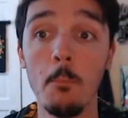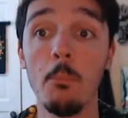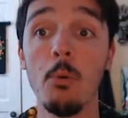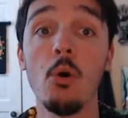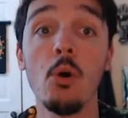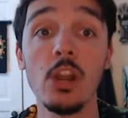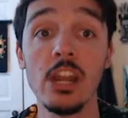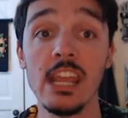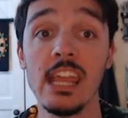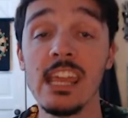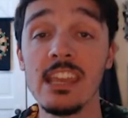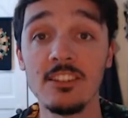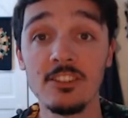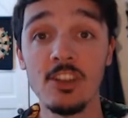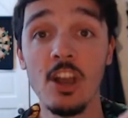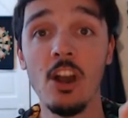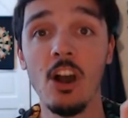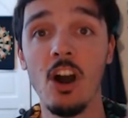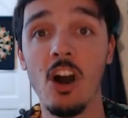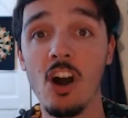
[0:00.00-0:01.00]
put his
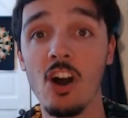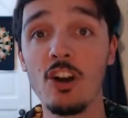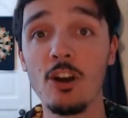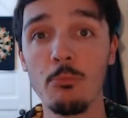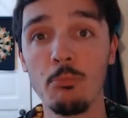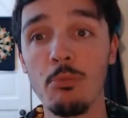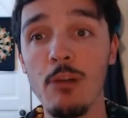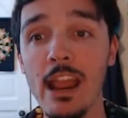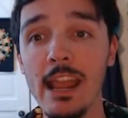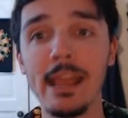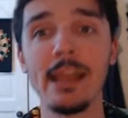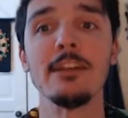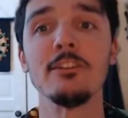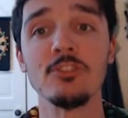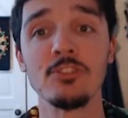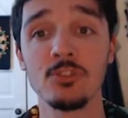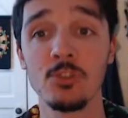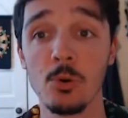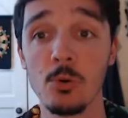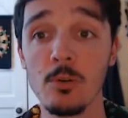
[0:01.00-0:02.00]
heartbreaking
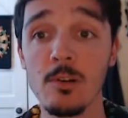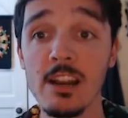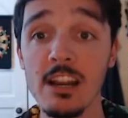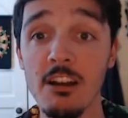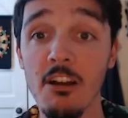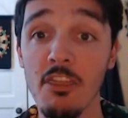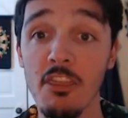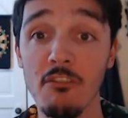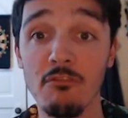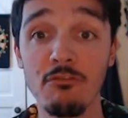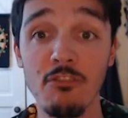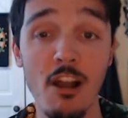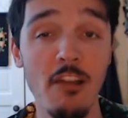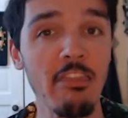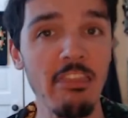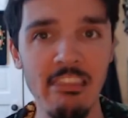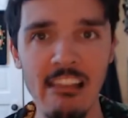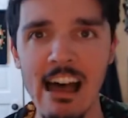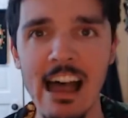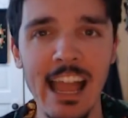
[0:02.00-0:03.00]
story on the front
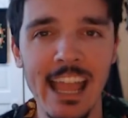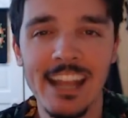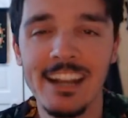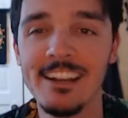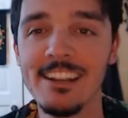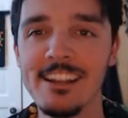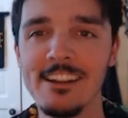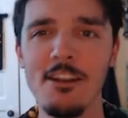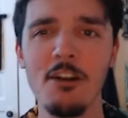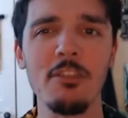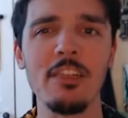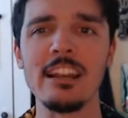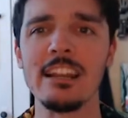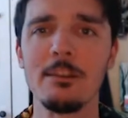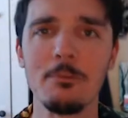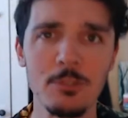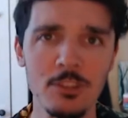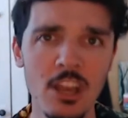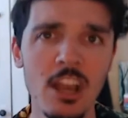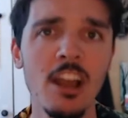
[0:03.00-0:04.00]
line, that he
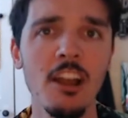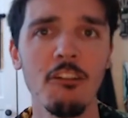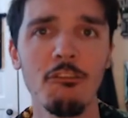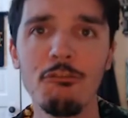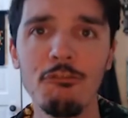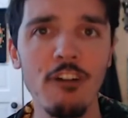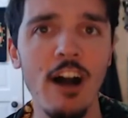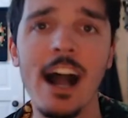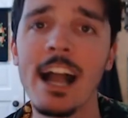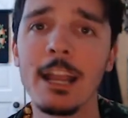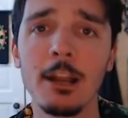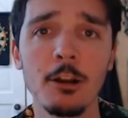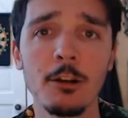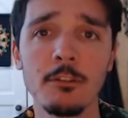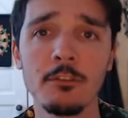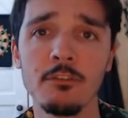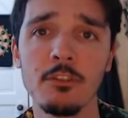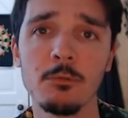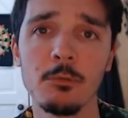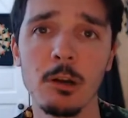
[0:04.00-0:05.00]
was fired
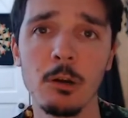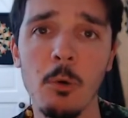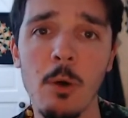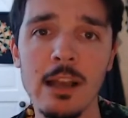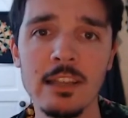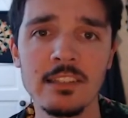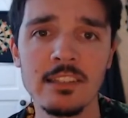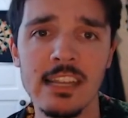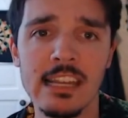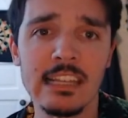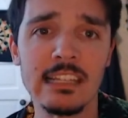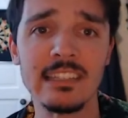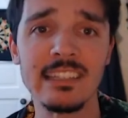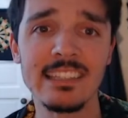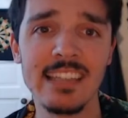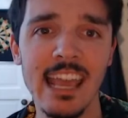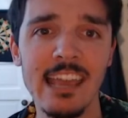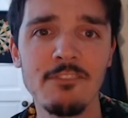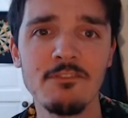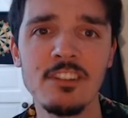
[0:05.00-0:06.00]
for requesting
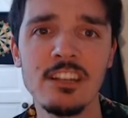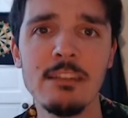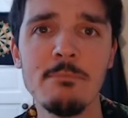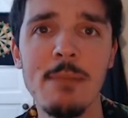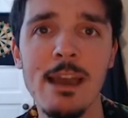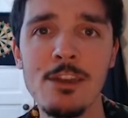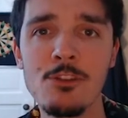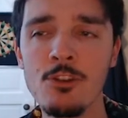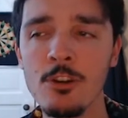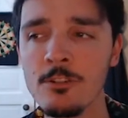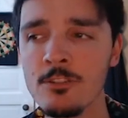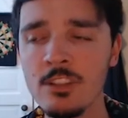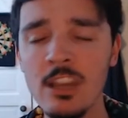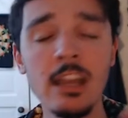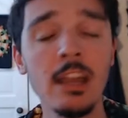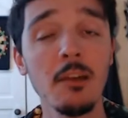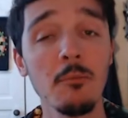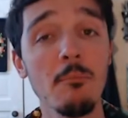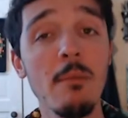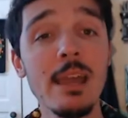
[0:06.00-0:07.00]
safety measures,
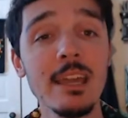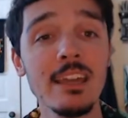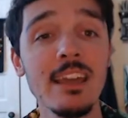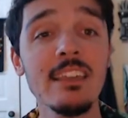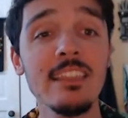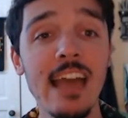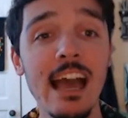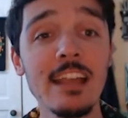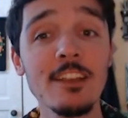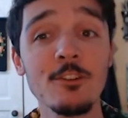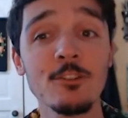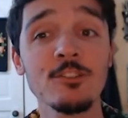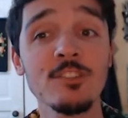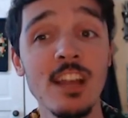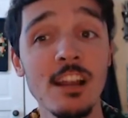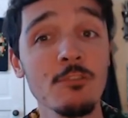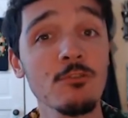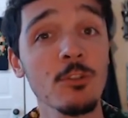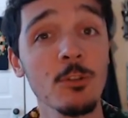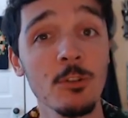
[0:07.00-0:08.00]
making that your
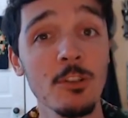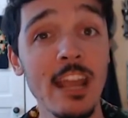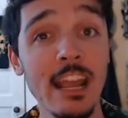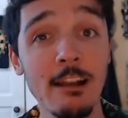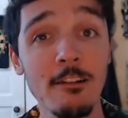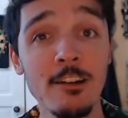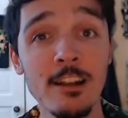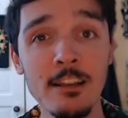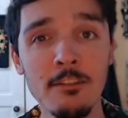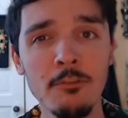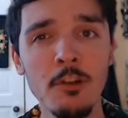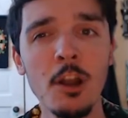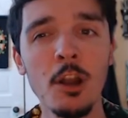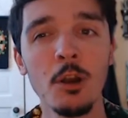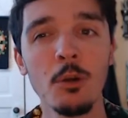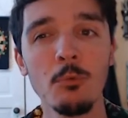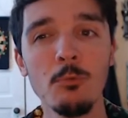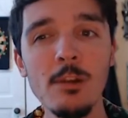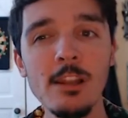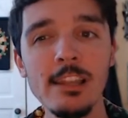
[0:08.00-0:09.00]
central narrative
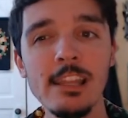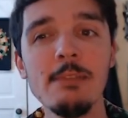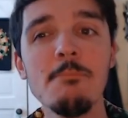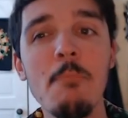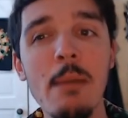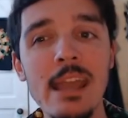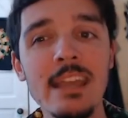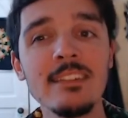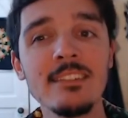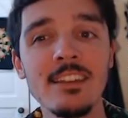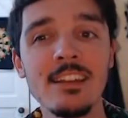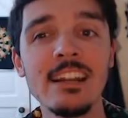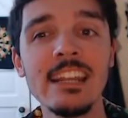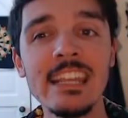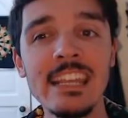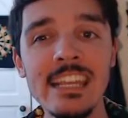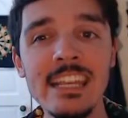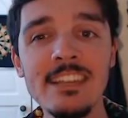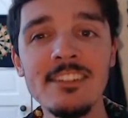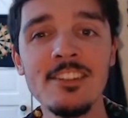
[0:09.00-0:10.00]
really makes it
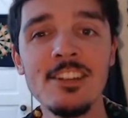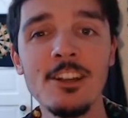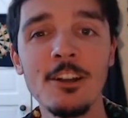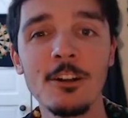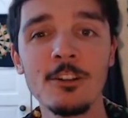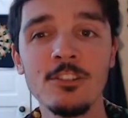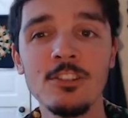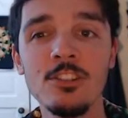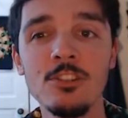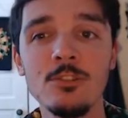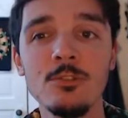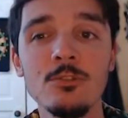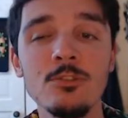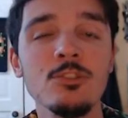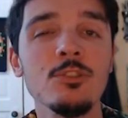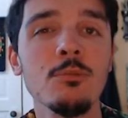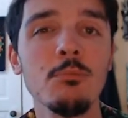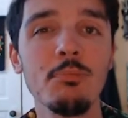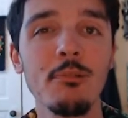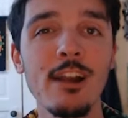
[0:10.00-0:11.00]
easier
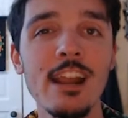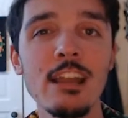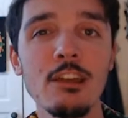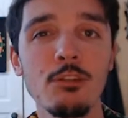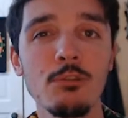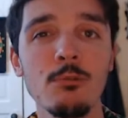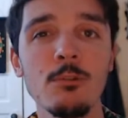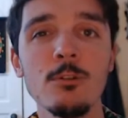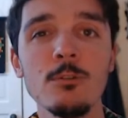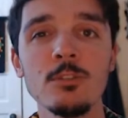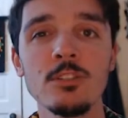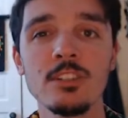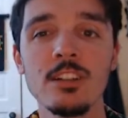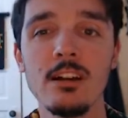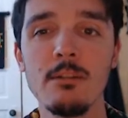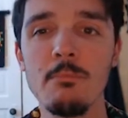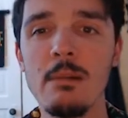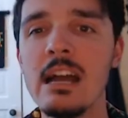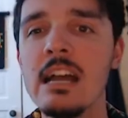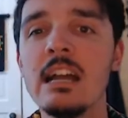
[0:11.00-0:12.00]
to break through
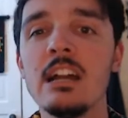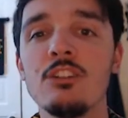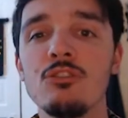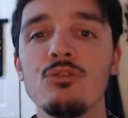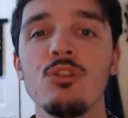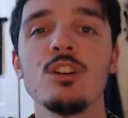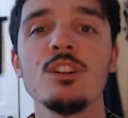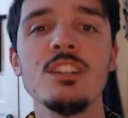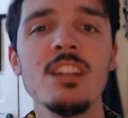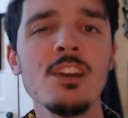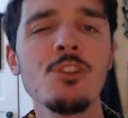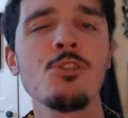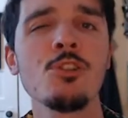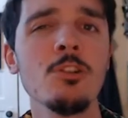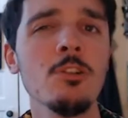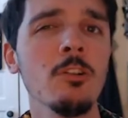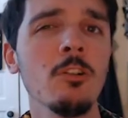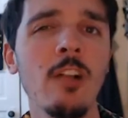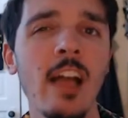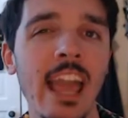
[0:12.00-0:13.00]
some
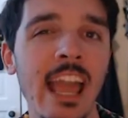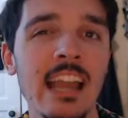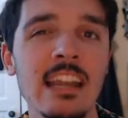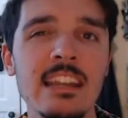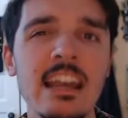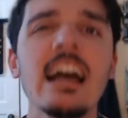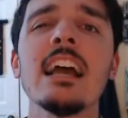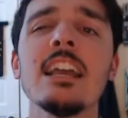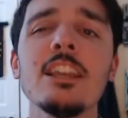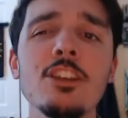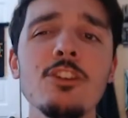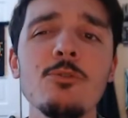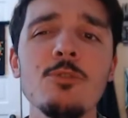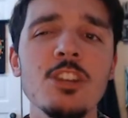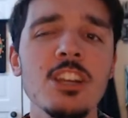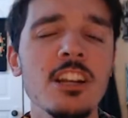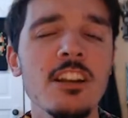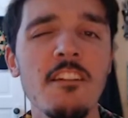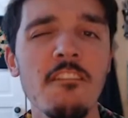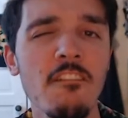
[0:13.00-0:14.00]
traditional
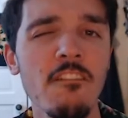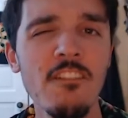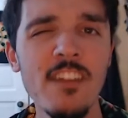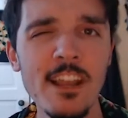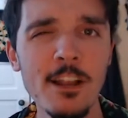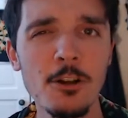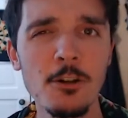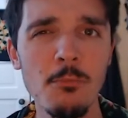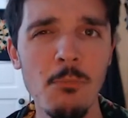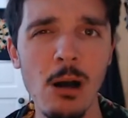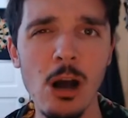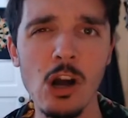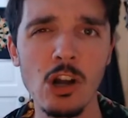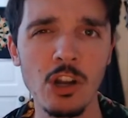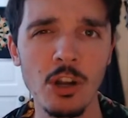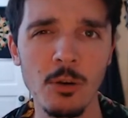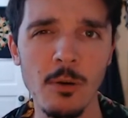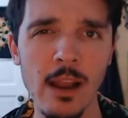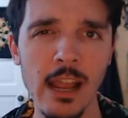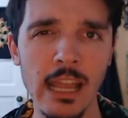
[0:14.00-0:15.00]
anti-union
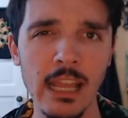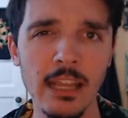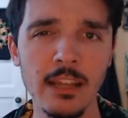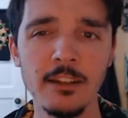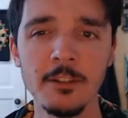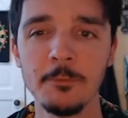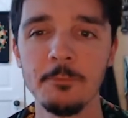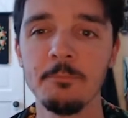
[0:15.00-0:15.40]
fear-mongering.